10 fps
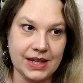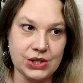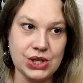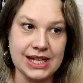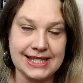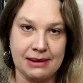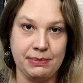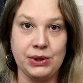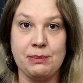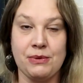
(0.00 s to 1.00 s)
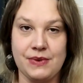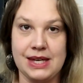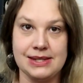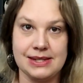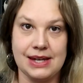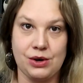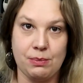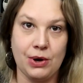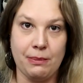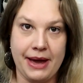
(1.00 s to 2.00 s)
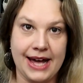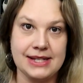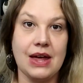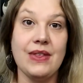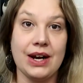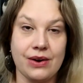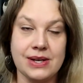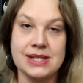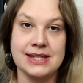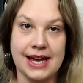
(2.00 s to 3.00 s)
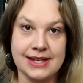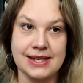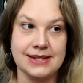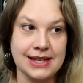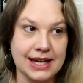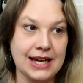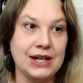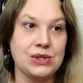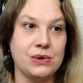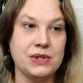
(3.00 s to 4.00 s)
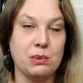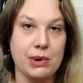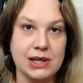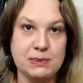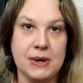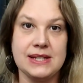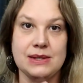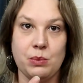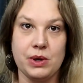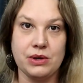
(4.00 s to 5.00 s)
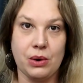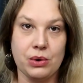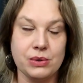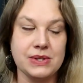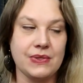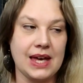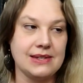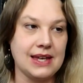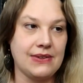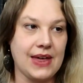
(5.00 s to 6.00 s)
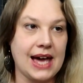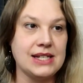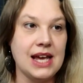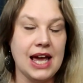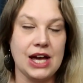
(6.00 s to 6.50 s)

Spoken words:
she gets that buildup of yeast in her paw pads, and then it causes the excess licking and turns into brown spots and weird odors and things like that.